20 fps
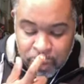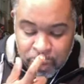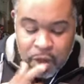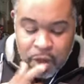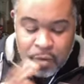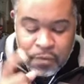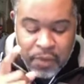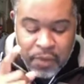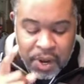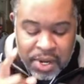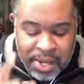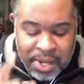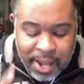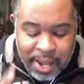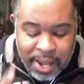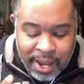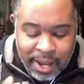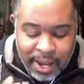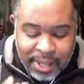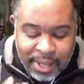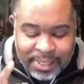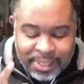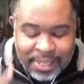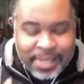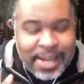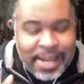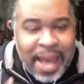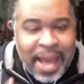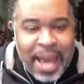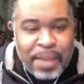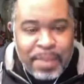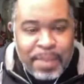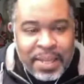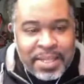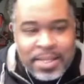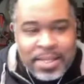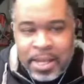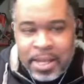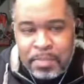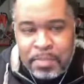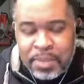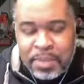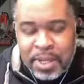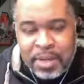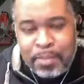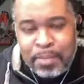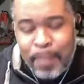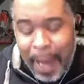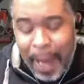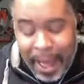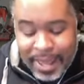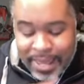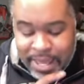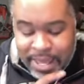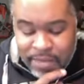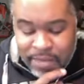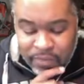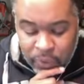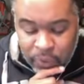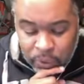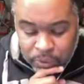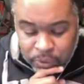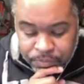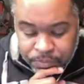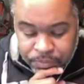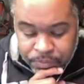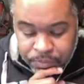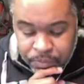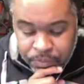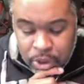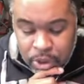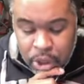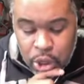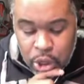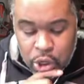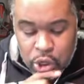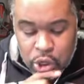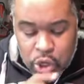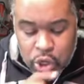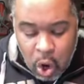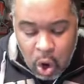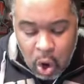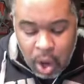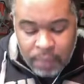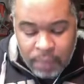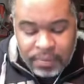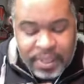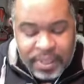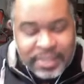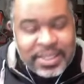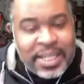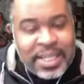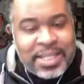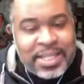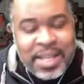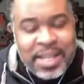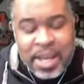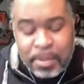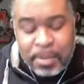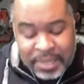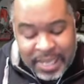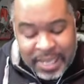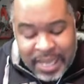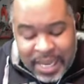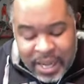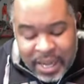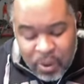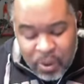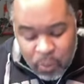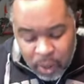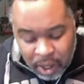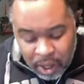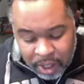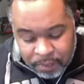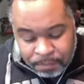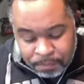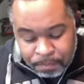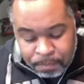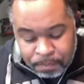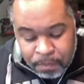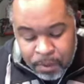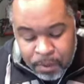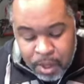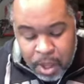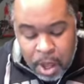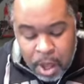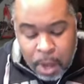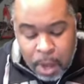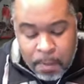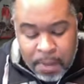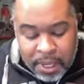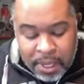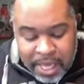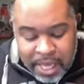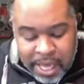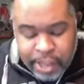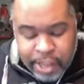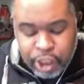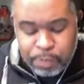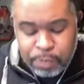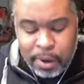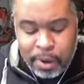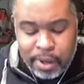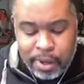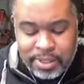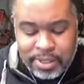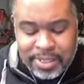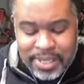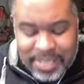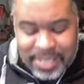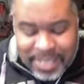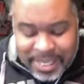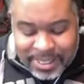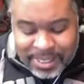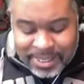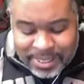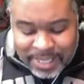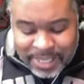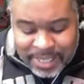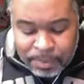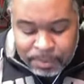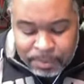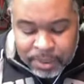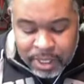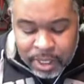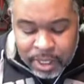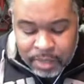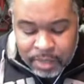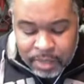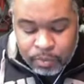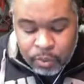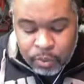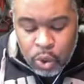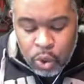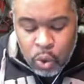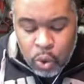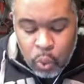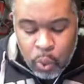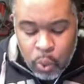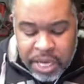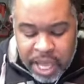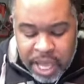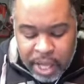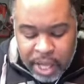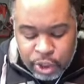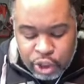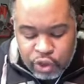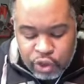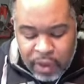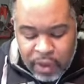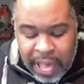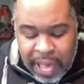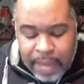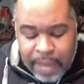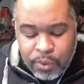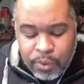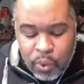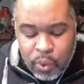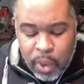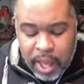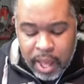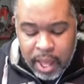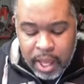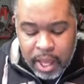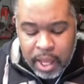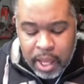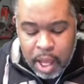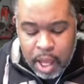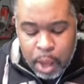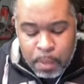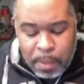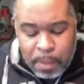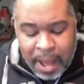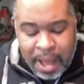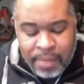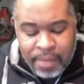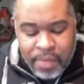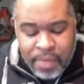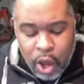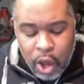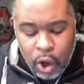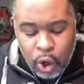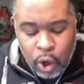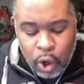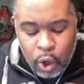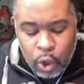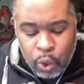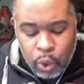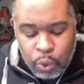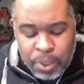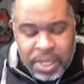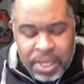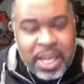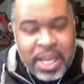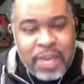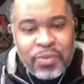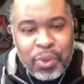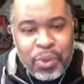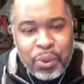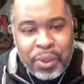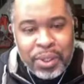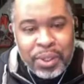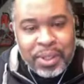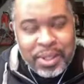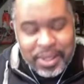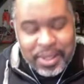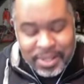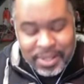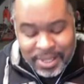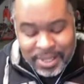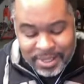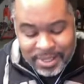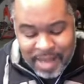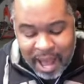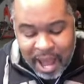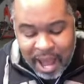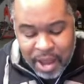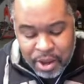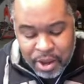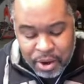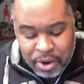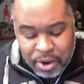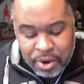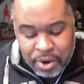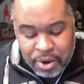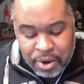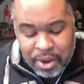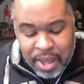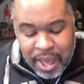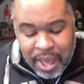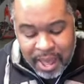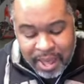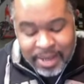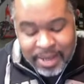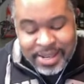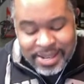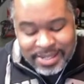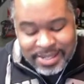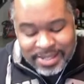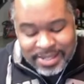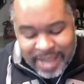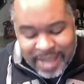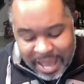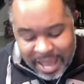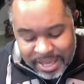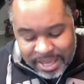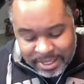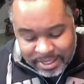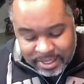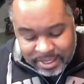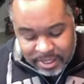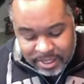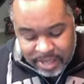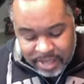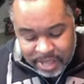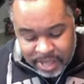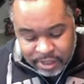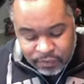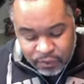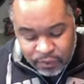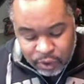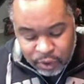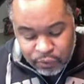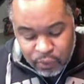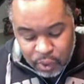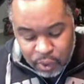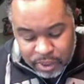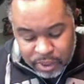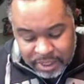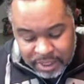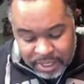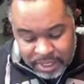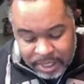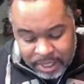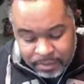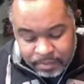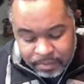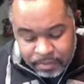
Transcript: For God cannot be tempted by evil, nor does he tempt anyone. But each person is tempted when they are dragged away by their own evil desire and enticed. That's verse 14.